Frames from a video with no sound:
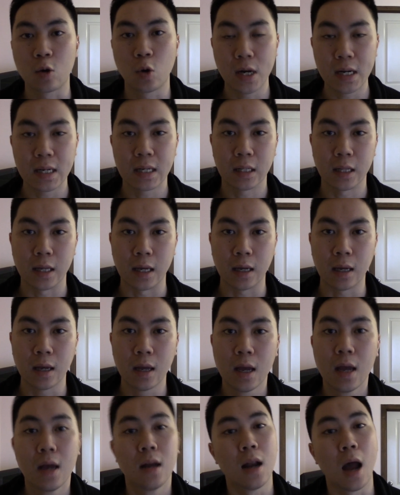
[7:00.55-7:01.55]
critically.
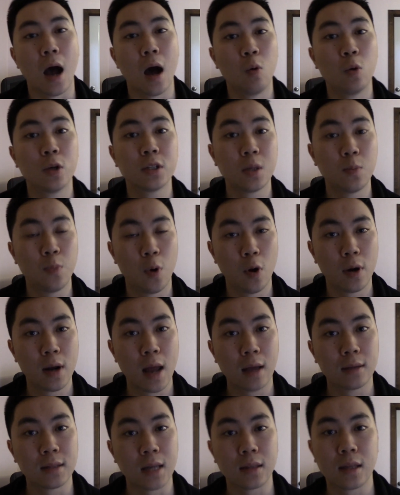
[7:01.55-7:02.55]
Now, I want to point
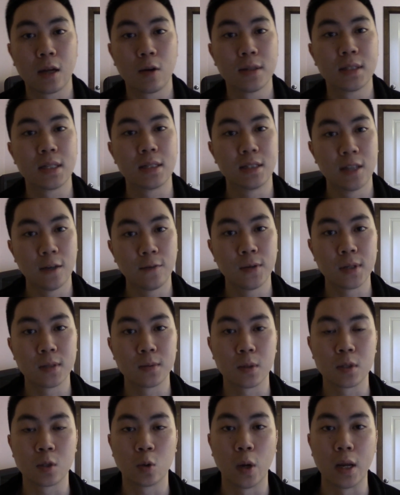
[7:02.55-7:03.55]
out that there is a
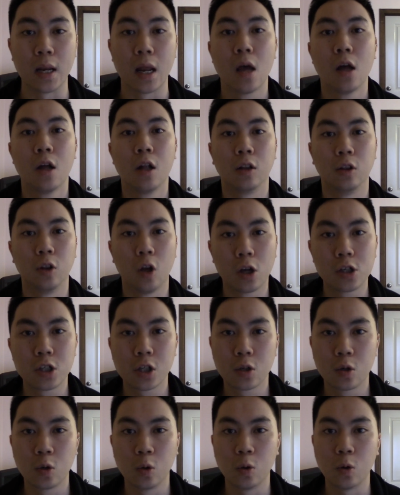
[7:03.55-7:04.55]
difference between
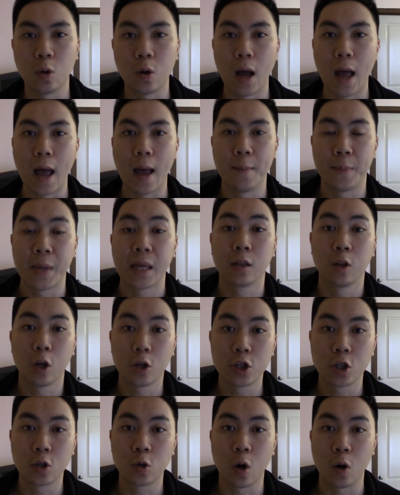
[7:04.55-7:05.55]
being
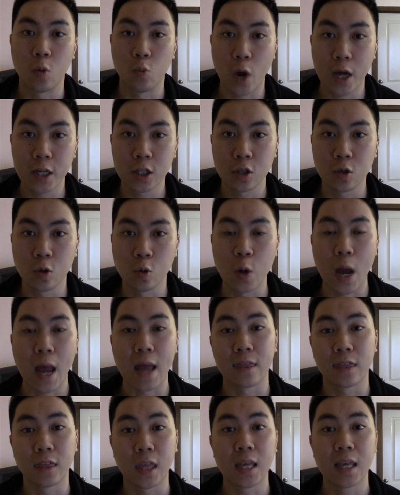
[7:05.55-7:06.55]
logical and rational
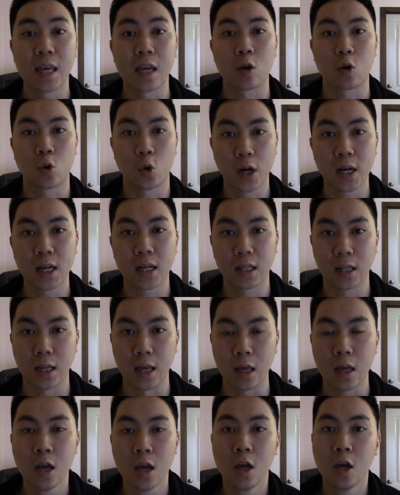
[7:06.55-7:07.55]
and thinking
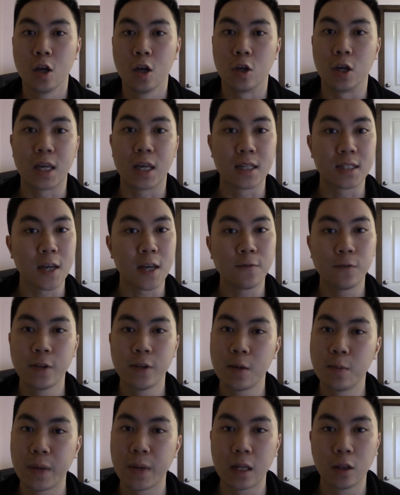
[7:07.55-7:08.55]
critically. You can
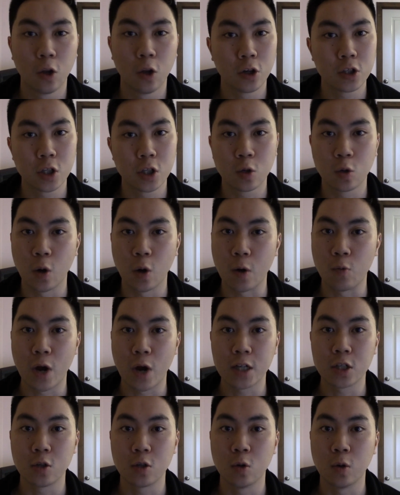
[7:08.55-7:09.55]
definitely be logical and
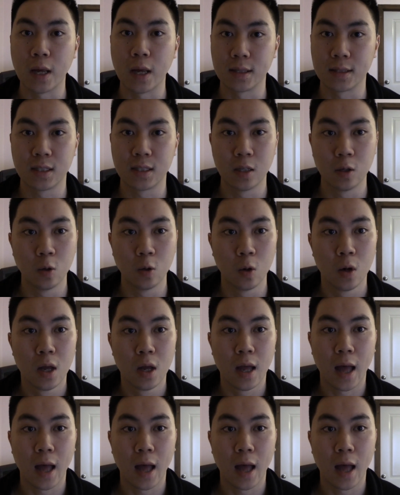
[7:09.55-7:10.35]
rational and still